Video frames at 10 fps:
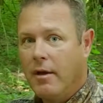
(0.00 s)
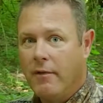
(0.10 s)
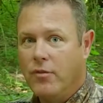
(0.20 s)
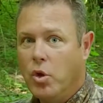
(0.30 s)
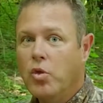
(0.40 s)
A
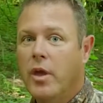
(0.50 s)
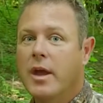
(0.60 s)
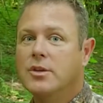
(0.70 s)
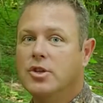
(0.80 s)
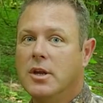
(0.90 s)
few
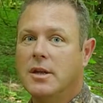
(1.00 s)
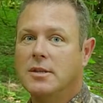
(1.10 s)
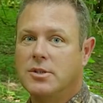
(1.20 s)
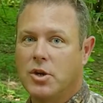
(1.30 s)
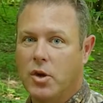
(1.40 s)
things you need to
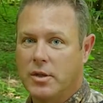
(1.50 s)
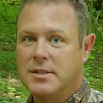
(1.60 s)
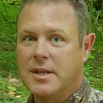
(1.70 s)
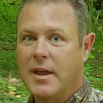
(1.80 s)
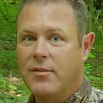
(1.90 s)
consider on the
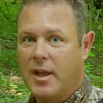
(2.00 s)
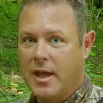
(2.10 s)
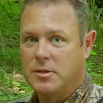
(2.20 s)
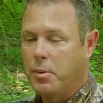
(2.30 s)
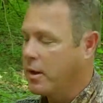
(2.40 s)
safety
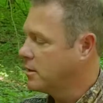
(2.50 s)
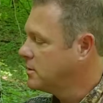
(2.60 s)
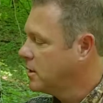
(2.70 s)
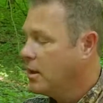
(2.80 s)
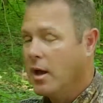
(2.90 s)

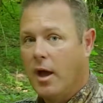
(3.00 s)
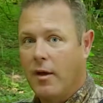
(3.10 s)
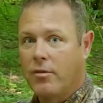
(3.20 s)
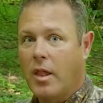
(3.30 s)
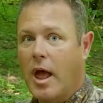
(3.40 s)
aspects
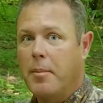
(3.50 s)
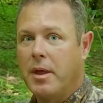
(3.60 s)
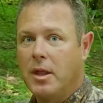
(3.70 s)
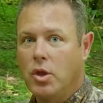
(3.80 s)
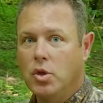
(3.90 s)
of
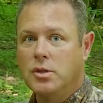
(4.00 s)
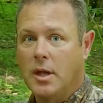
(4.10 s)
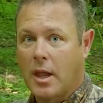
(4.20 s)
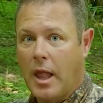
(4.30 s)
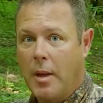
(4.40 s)
climbing and using
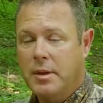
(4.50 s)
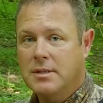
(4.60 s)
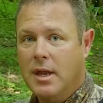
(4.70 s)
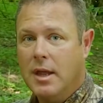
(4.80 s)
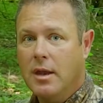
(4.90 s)
a climbing
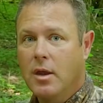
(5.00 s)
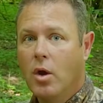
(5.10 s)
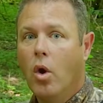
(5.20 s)
stand